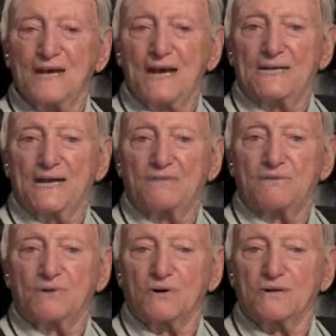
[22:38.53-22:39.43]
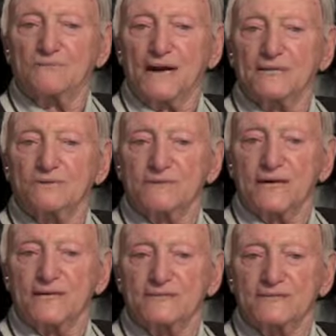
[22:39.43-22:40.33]
And I reported back to
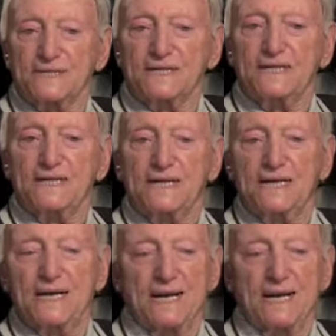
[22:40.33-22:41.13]
Atlantic City,